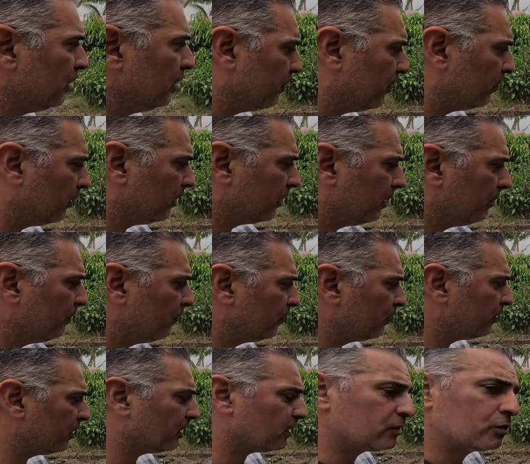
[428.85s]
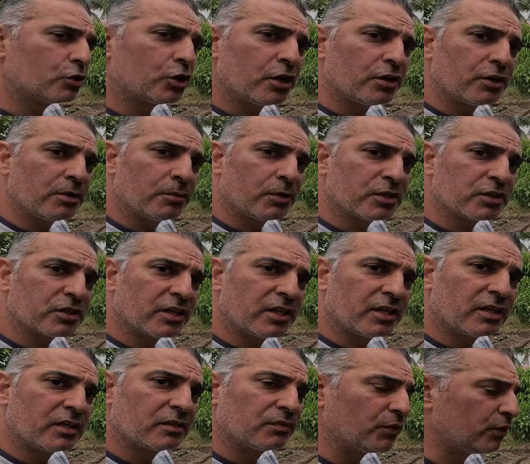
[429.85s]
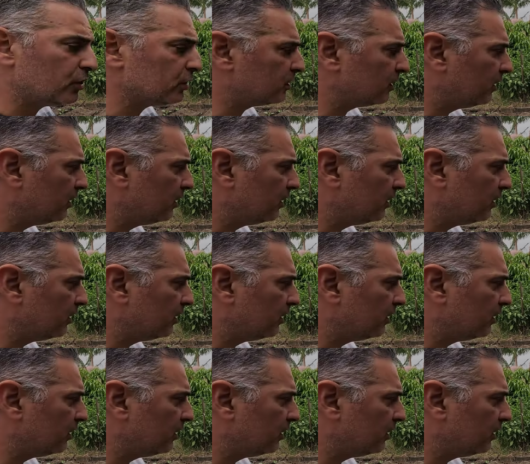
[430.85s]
But I'm going to come through now and show you my seedlings first,